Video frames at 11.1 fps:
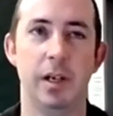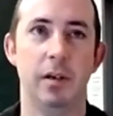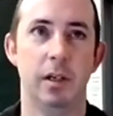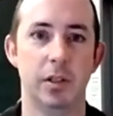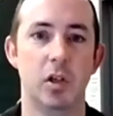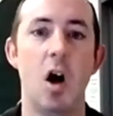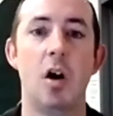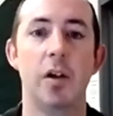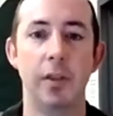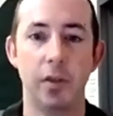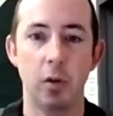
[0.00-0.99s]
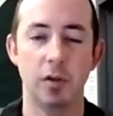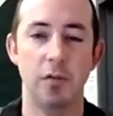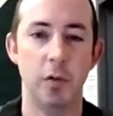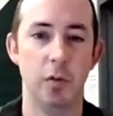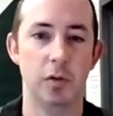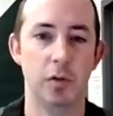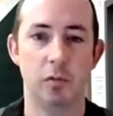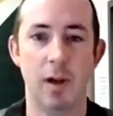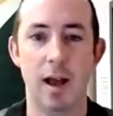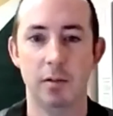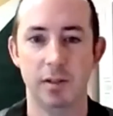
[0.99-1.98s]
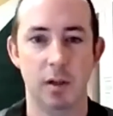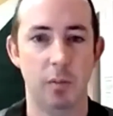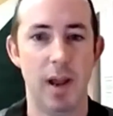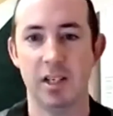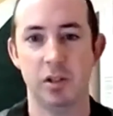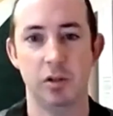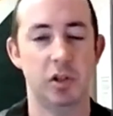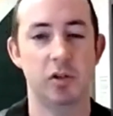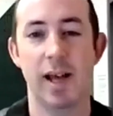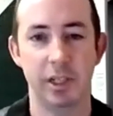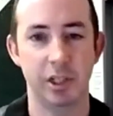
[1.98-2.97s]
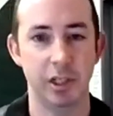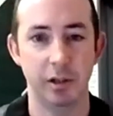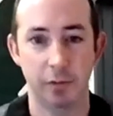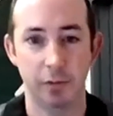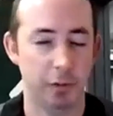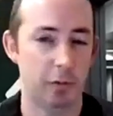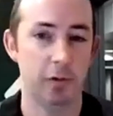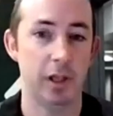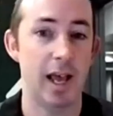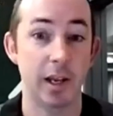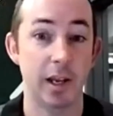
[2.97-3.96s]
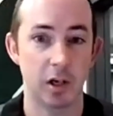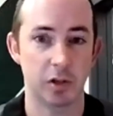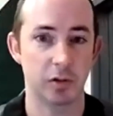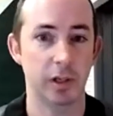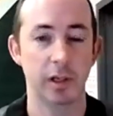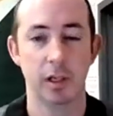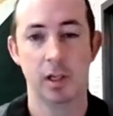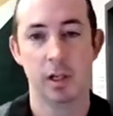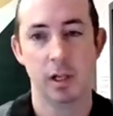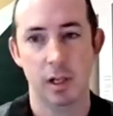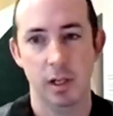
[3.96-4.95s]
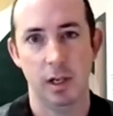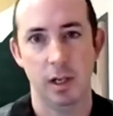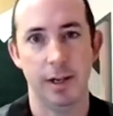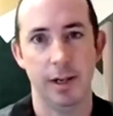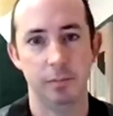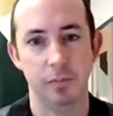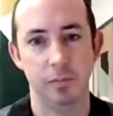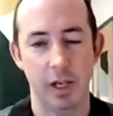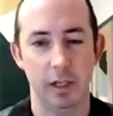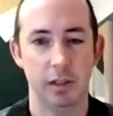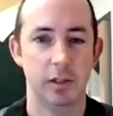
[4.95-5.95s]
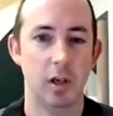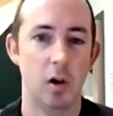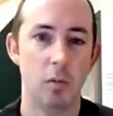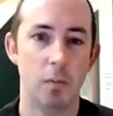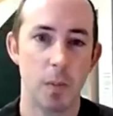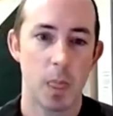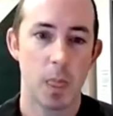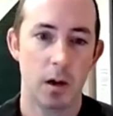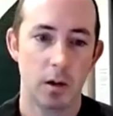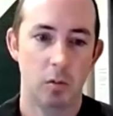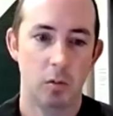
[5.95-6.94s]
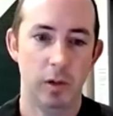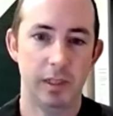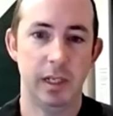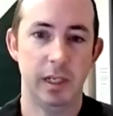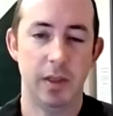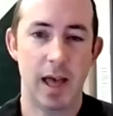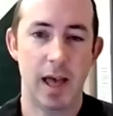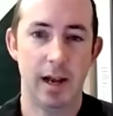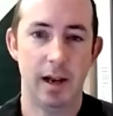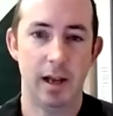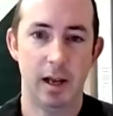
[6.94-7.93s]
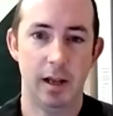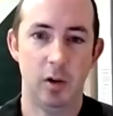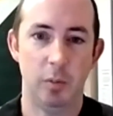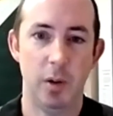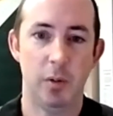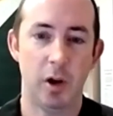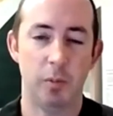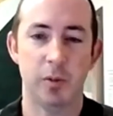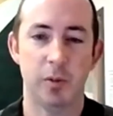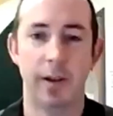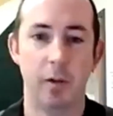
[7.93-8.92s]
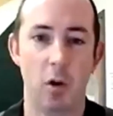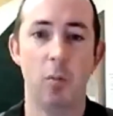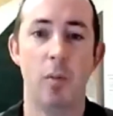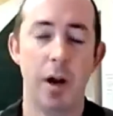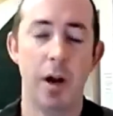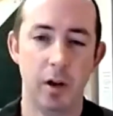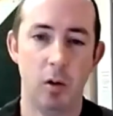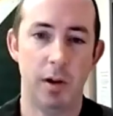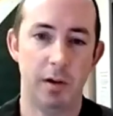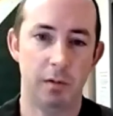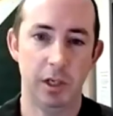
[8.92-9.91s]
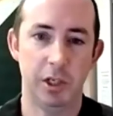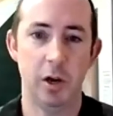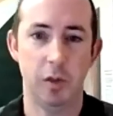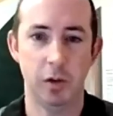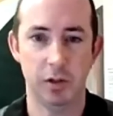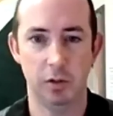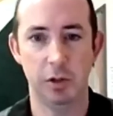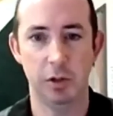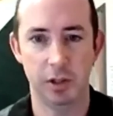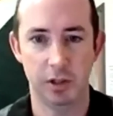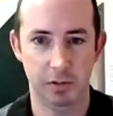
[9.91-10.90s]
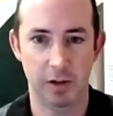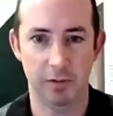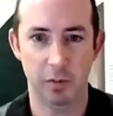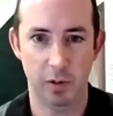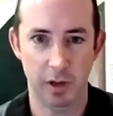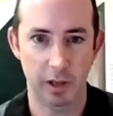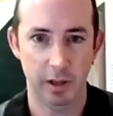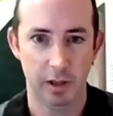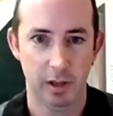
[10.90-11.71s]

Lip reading: consolidate those views around some national strategy for really any country. And so we see that, people that are spending their own money don't want to really share their solutions with everybody.